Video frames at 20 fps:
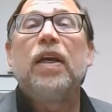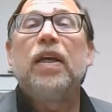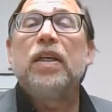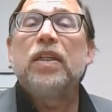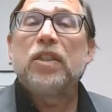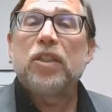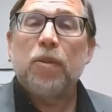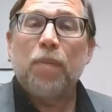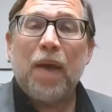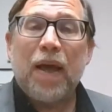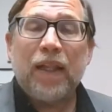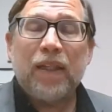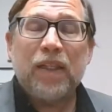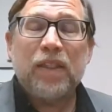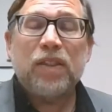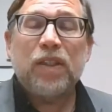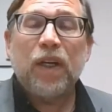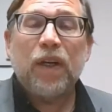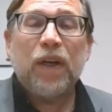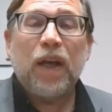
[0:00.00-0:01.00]
Samantha is
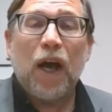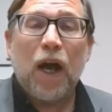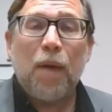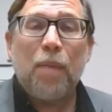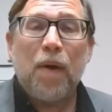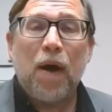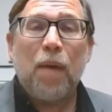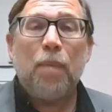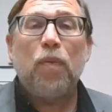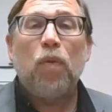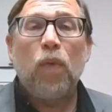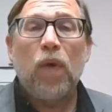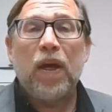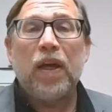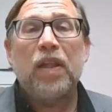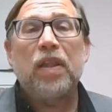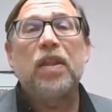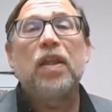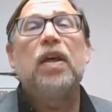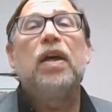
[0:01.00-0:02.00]
going to come up
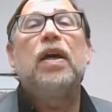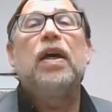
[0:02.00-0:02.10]
with